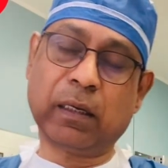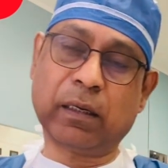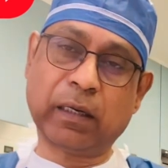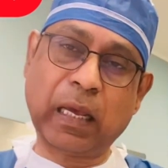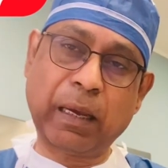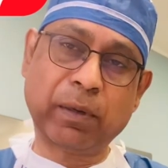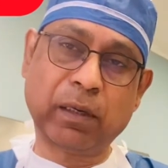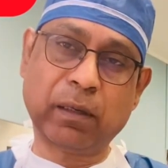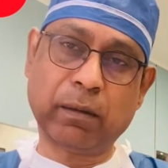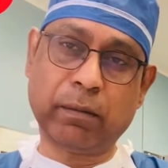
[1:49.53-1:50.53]
reliable
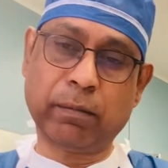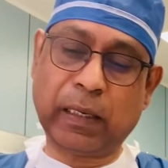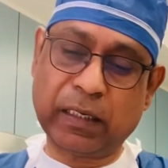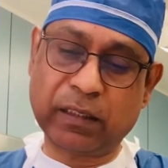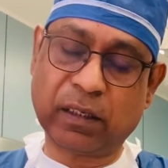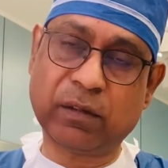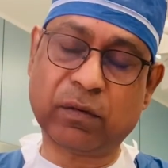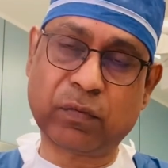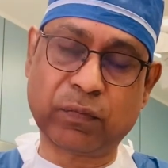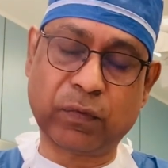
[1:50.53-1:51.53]

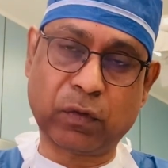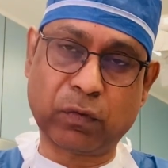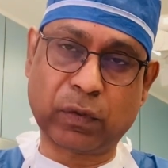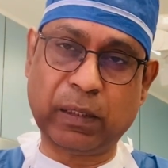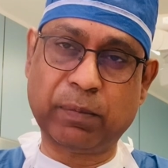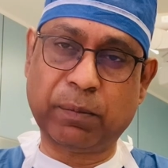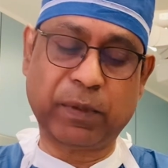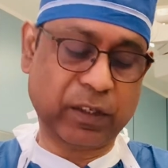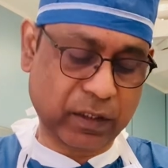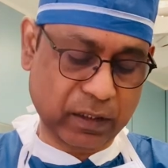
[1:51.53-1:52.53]
medicines to keep the
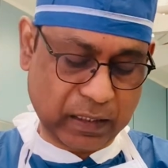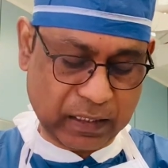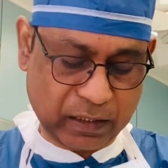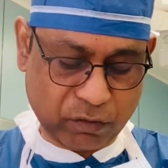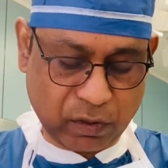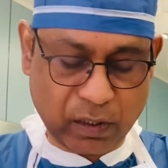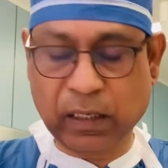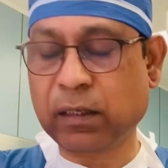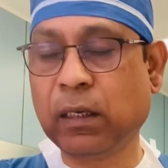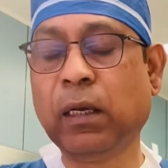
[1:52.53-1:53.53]
patient
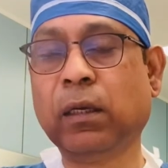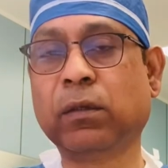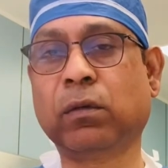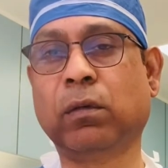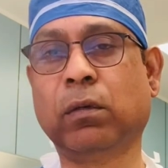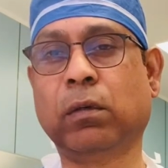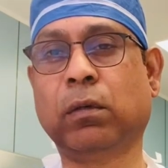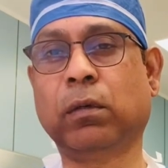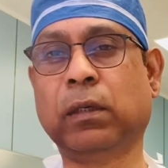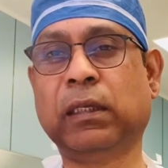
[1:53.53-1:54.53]
anticoagulant.
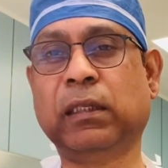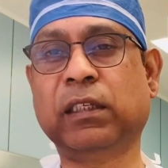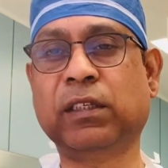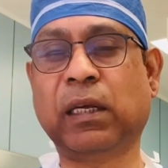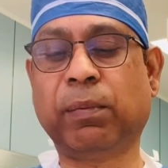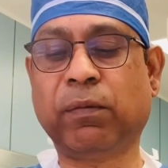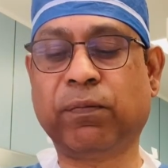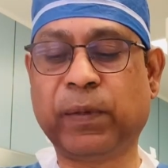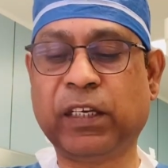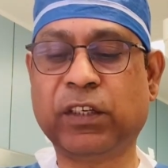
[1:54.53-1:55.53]
So in this type
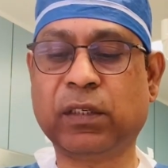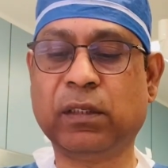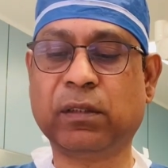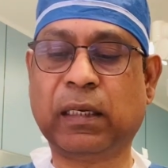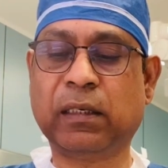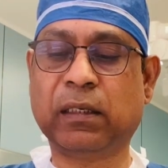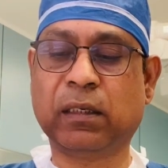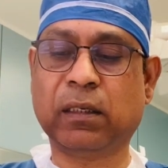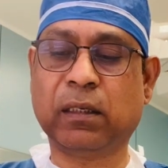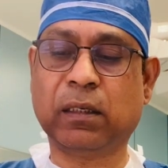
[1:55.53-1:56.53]
of patients, and
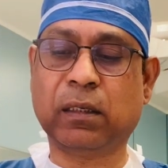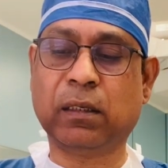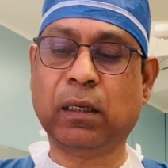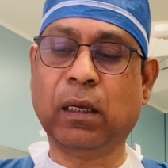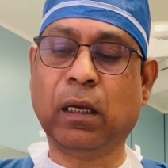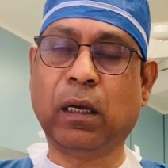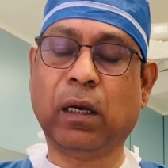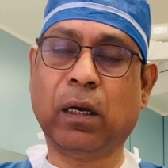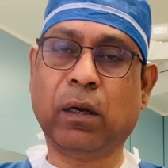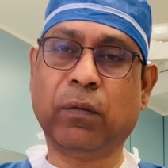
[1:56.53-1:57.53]

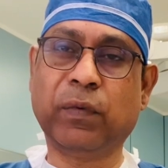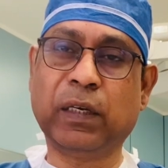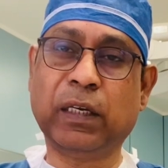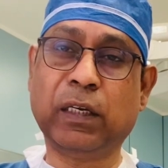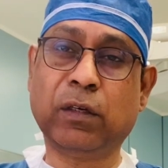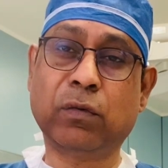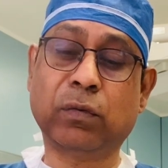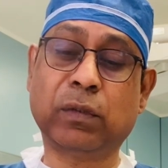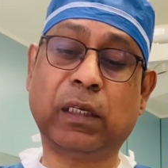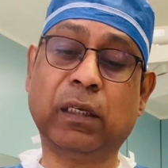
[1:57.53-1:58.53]
we need to
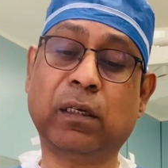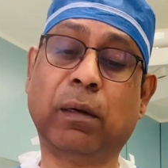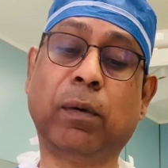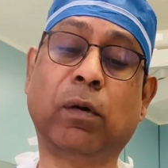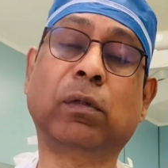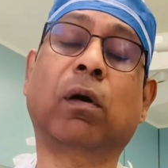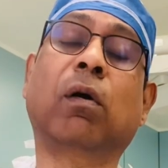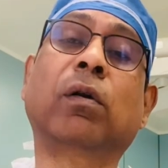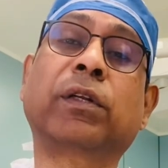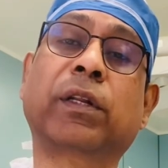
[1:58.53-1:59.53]
think about the
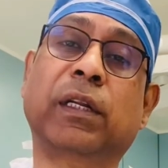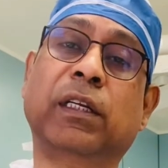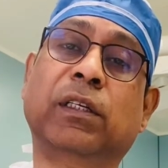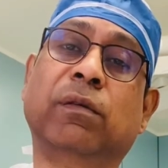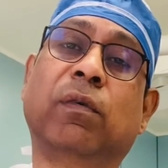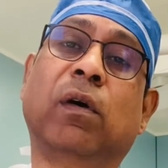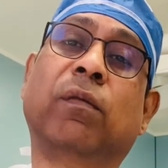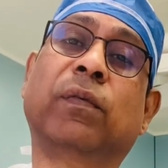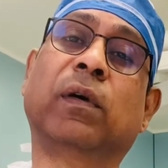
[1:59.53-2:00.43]
alternative of